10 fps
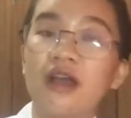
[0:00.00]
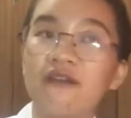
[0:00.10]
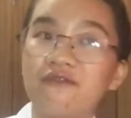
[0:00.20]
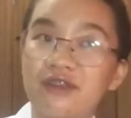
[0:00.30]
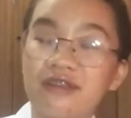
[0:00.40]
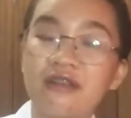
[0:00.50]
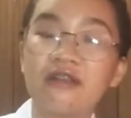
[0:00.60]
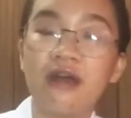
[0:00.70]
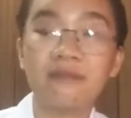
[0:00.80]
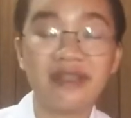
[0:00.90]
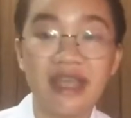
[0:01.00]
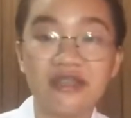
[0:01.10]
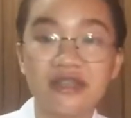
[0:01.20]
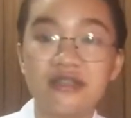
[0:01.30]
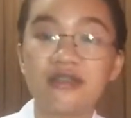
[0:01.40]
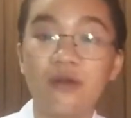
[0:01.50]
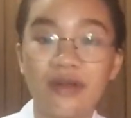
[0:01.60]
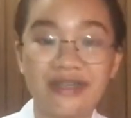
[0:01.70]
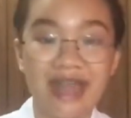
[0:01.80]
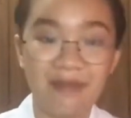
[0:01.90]
further complications
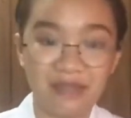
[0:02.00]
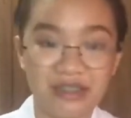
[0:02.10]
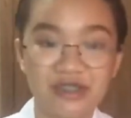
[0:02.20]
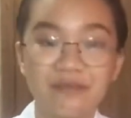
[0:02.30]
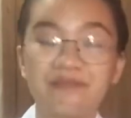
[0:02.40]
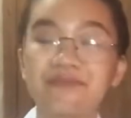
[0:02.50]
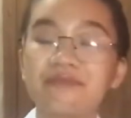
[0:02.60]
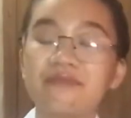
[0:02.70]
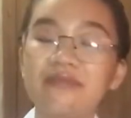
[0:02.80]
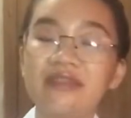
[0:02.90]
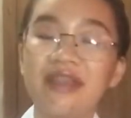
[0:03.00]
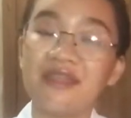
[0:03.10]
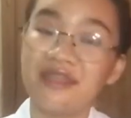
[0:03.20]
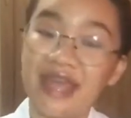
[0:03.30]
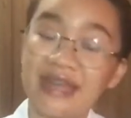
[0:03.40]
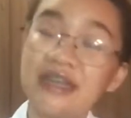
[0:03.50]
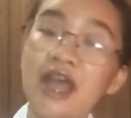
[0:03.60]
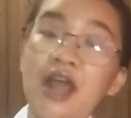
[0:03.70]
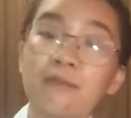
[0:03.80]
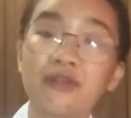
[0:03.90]
or damage. Then,
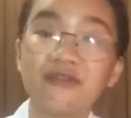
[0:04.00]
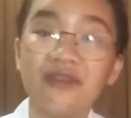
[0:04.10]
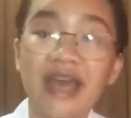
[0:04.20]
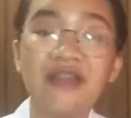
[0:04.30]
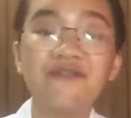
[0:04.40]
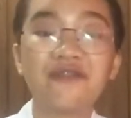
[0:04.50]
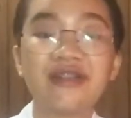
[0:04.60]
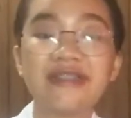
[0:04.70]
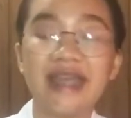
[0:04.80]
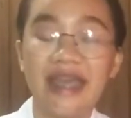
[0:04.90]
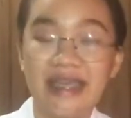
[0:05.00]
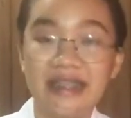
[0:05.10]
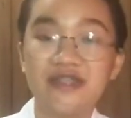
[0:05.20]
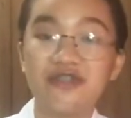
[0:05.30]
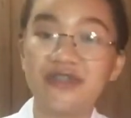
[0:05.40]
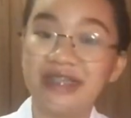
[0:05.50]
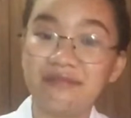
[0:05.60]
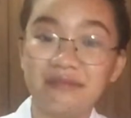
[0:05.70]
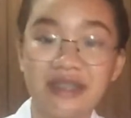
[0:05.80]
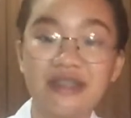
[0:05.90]
provide first aid
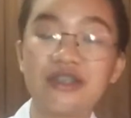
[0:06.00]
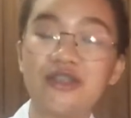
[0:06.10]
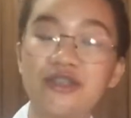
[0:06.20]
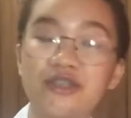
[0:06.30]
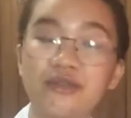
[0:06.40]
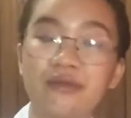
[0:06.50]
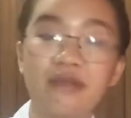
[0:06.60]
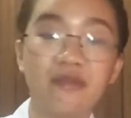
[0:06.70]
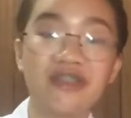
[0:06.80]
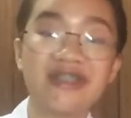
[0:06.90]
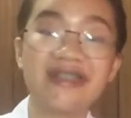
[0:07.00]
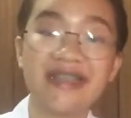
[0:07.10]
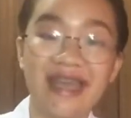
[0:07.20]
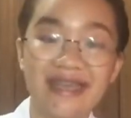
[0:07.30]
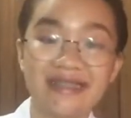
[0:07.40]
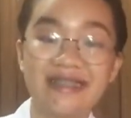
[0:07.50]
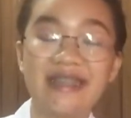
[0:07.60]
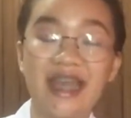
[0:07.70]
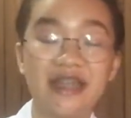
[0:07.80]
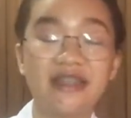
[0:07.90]
treatment to emergency cases
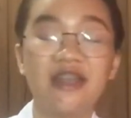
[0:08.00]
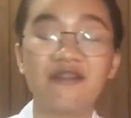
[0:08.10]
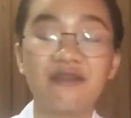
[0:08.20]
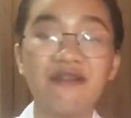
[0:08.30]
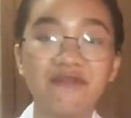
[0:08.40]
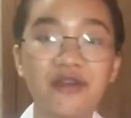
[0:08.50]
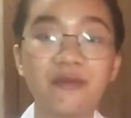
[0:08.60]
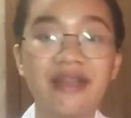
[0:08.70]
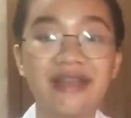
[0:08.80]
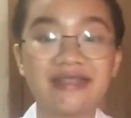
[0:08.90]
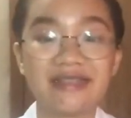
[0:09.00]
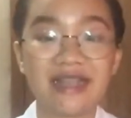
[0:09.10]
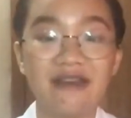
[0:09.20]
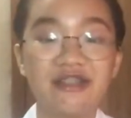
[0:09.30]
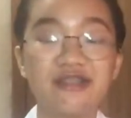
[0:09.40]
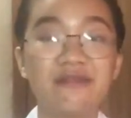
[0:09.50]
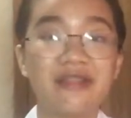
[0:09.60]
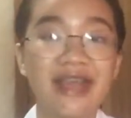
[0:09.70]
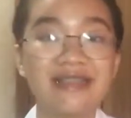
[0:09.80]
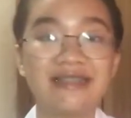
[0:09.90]
and refer when necessary to the
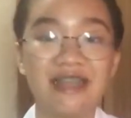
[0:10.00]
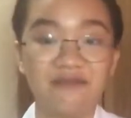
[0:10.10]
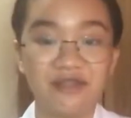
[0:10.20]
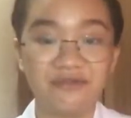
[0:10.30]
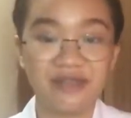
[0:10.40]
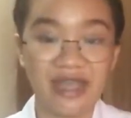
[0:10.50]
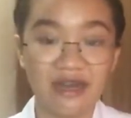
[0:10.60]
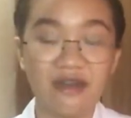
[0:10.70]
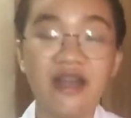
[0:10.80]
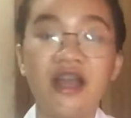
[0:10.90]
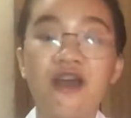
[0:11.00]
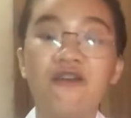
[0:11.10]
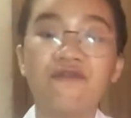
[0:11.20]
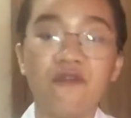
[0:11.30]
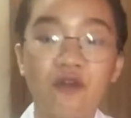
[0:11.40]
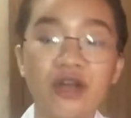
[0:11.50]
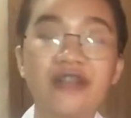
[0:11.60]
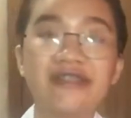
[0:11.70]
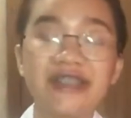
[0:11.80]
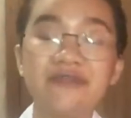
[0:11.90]
next level of care for
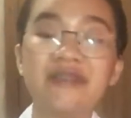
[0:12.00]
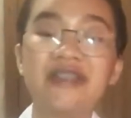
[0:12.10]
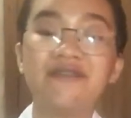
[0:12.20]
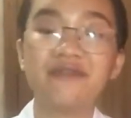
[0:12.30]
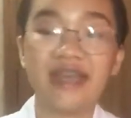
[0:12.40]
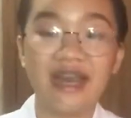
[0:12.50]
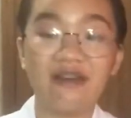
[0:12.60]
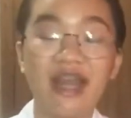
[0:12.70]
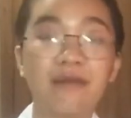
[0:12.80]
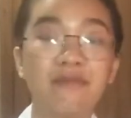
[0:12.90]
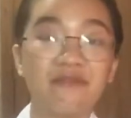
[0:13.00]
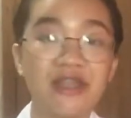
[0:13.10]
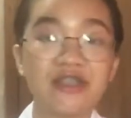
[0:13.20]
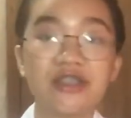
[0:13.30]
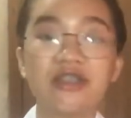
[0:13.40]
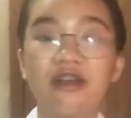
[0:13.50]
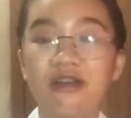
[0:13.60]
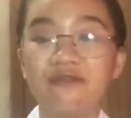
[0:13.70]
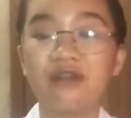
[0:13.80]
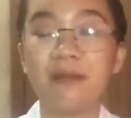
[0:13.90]
continuity of care and prevention
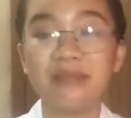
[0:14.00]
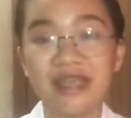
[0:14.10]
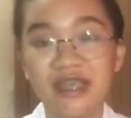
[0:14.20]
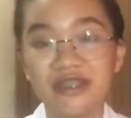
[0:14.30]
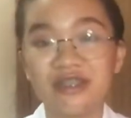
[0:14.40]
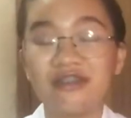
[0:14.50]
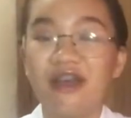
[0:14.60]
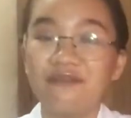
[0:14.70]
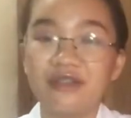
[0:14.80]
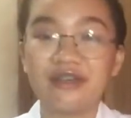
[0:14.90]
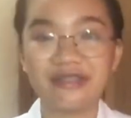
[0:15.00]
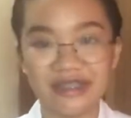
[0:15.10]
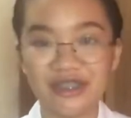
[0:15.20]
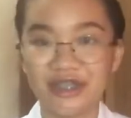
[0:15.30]
of complication of the condition.